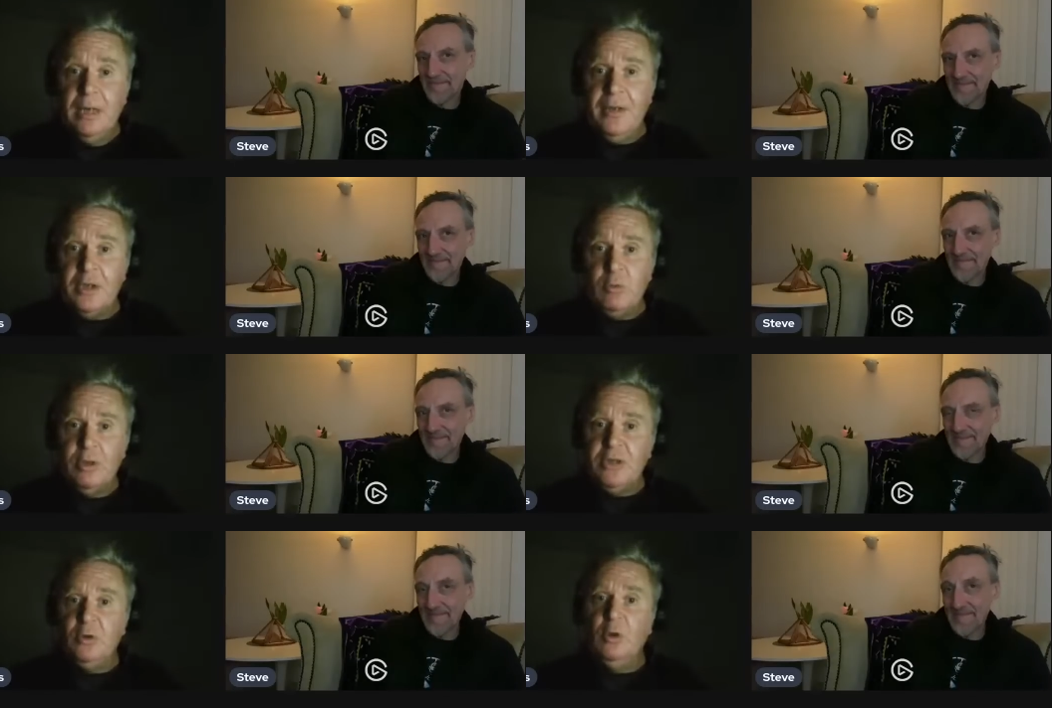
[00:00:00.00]
Speaker 1: They've,
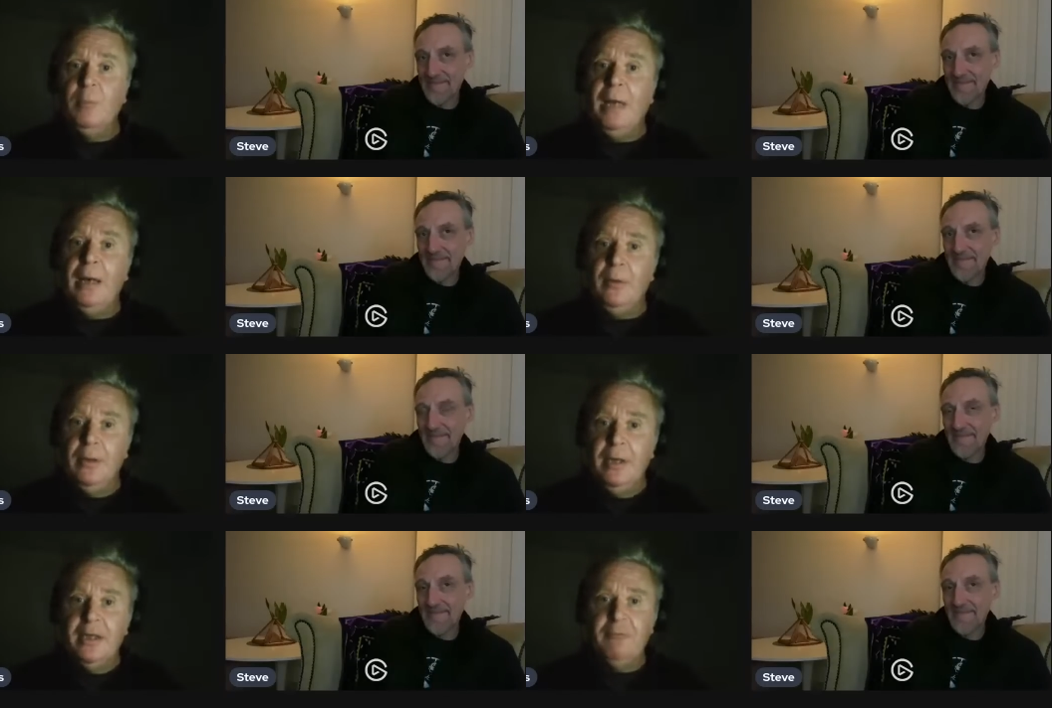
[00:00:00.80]
they've, they've
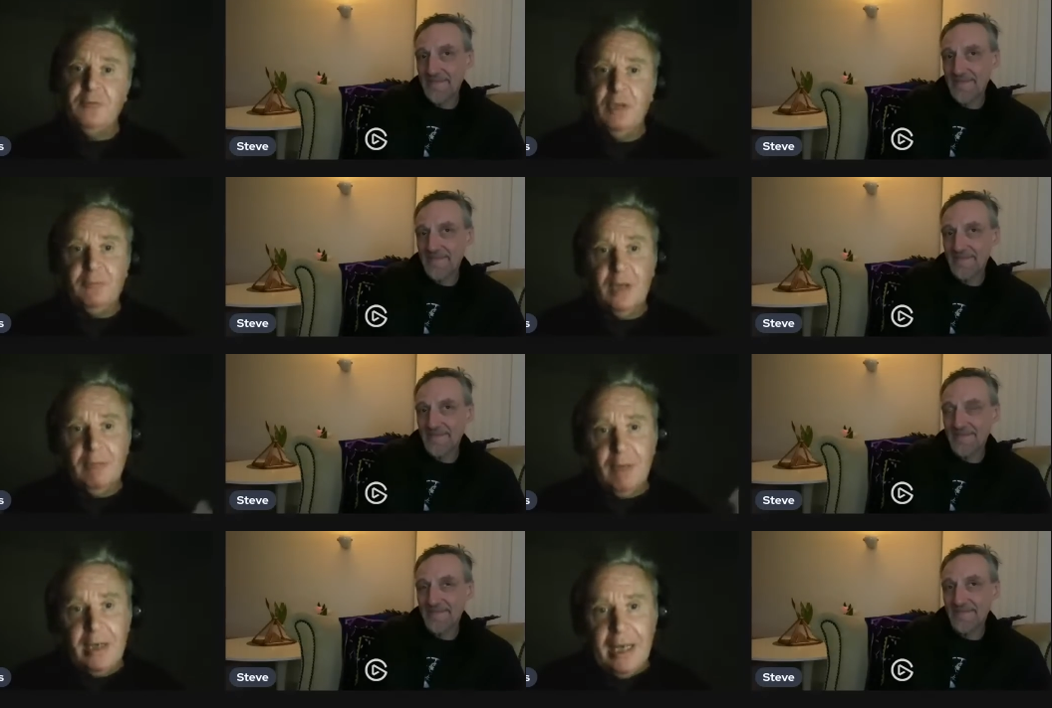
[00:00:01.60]
enabled these people to
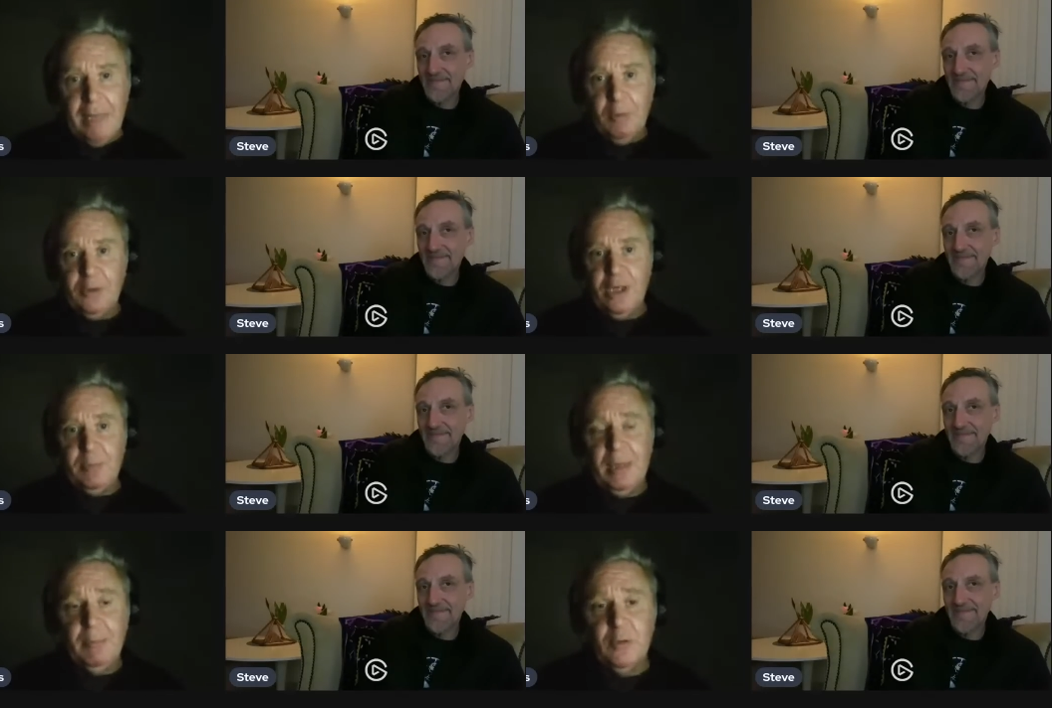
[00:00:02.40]
become
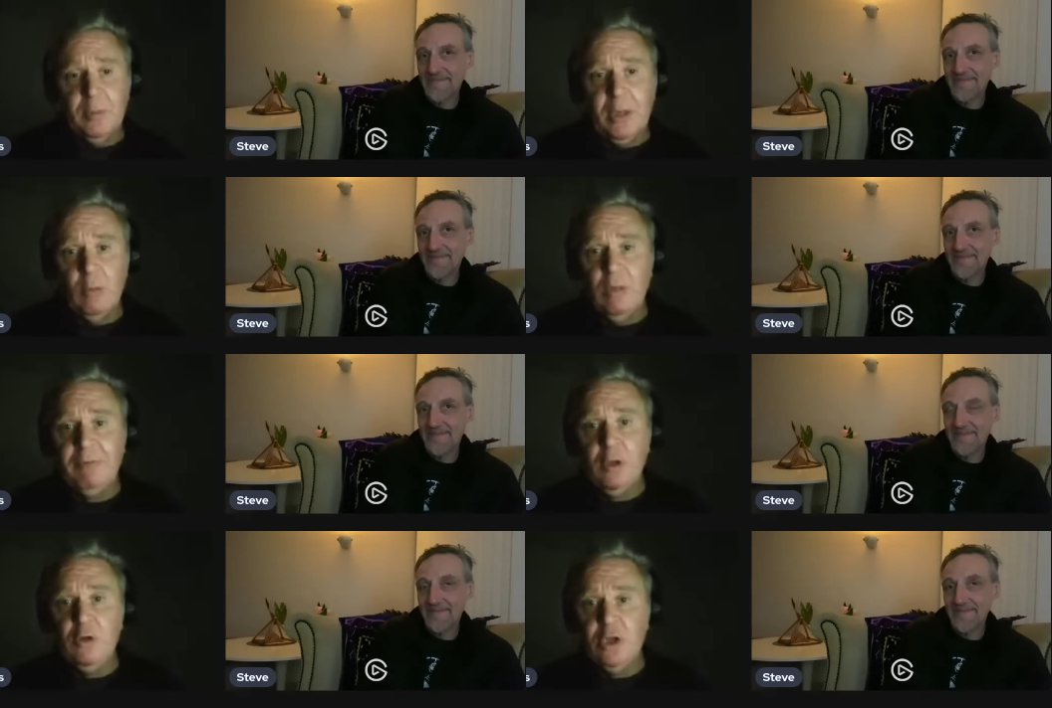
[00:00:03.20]
revolutionaries, and
Speaker 2: they are in their
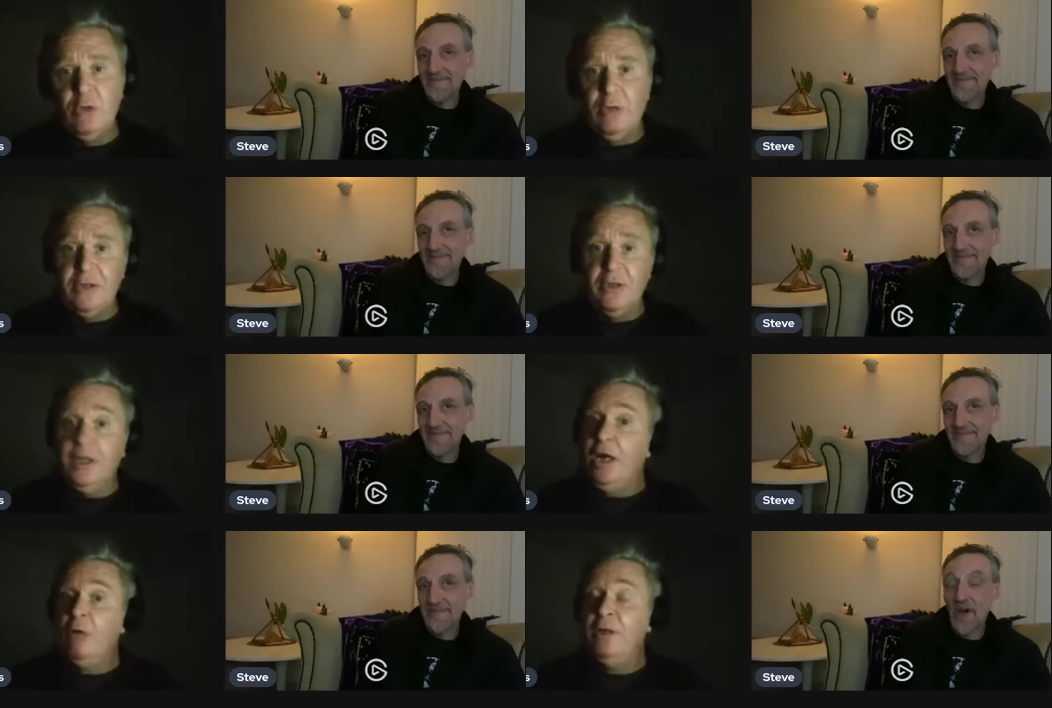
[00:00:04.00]
own minds.
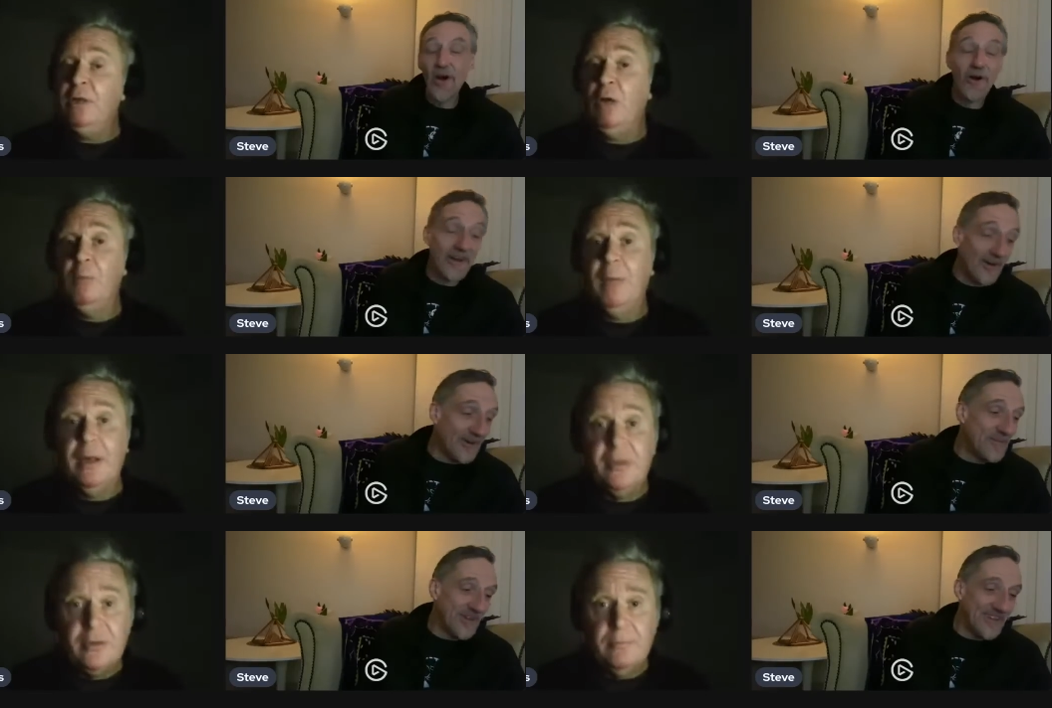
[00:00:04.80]
Oh, I know what you
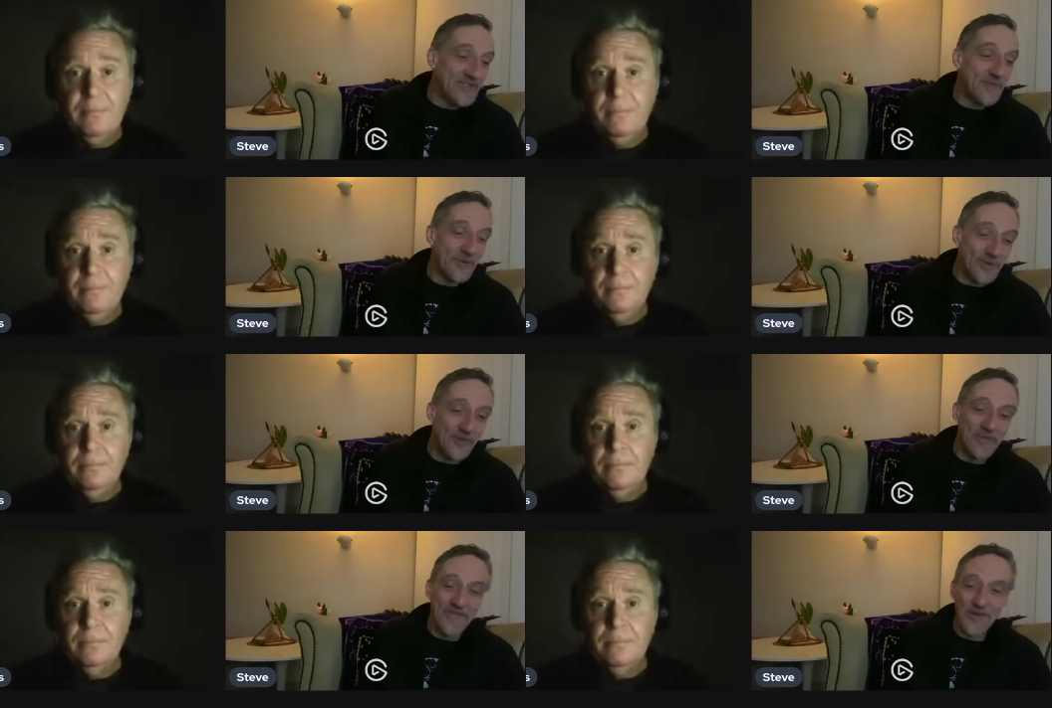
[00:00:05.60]
mean. That's what we were yeah. talking
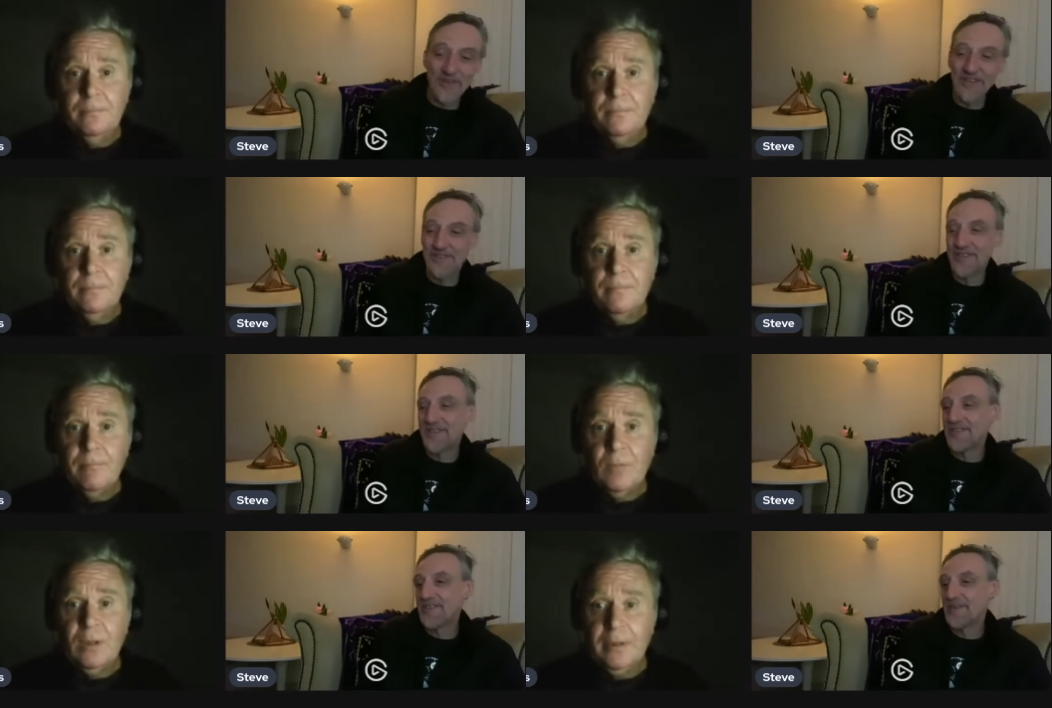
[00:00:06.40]
before. These the,
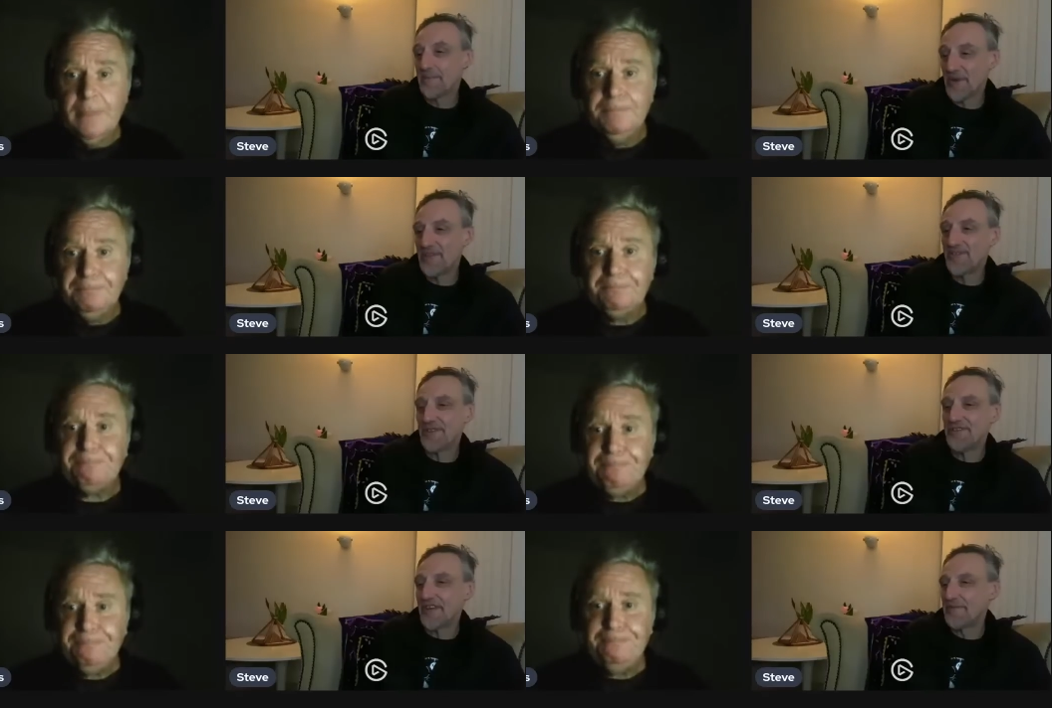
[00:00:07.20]
the, mm. the PC
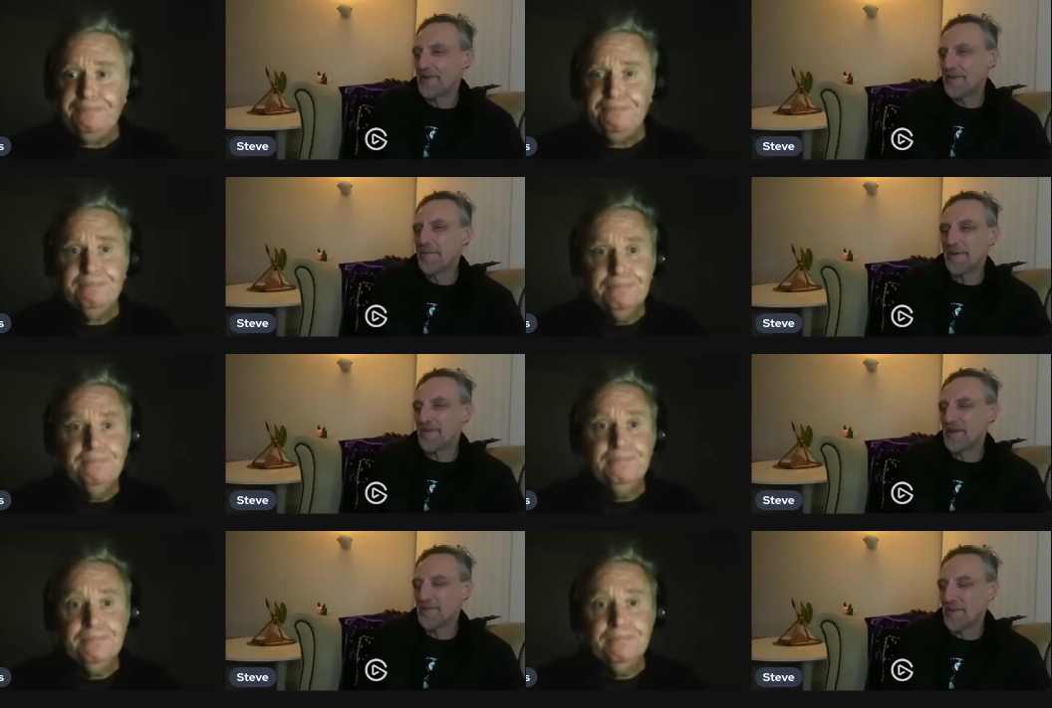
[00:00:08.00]
stuff.
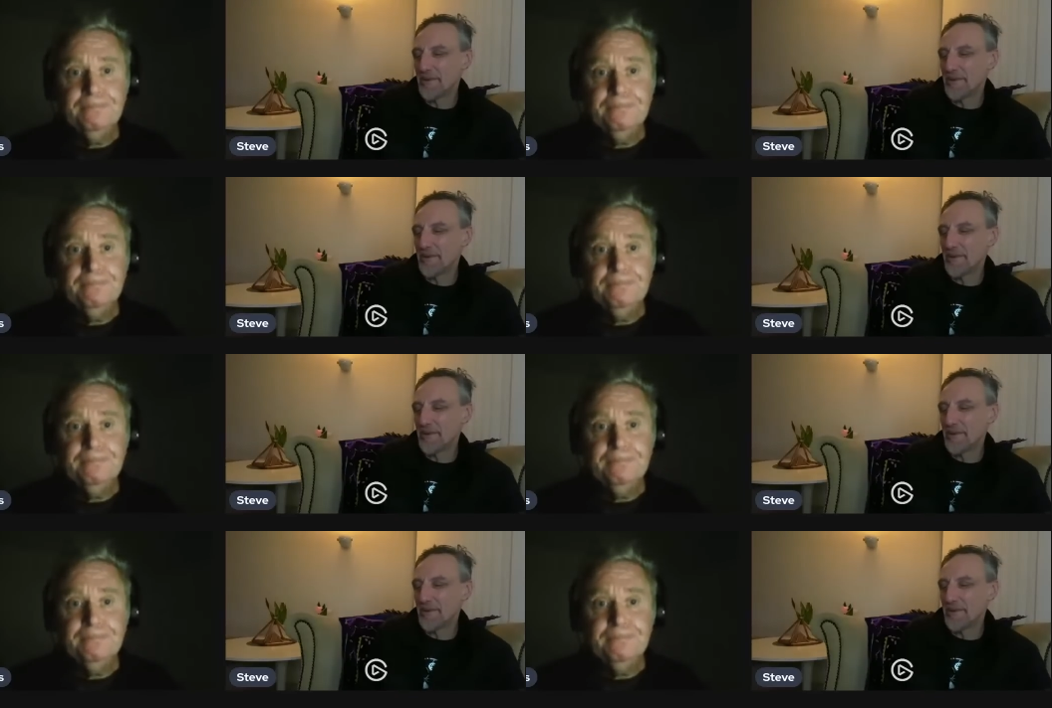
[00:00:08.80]
Sometimes people